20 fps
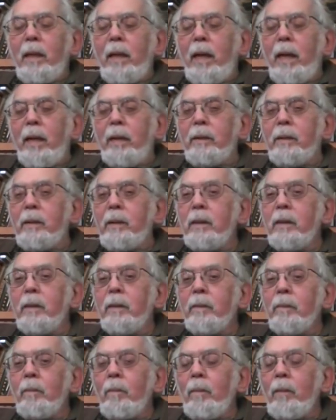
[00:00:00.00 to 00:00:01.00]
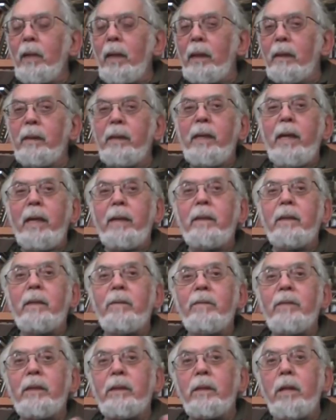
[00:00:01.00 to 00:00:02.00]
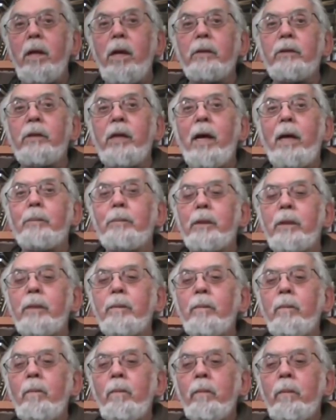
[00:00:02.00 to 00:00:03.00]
And at the end of this long chapter,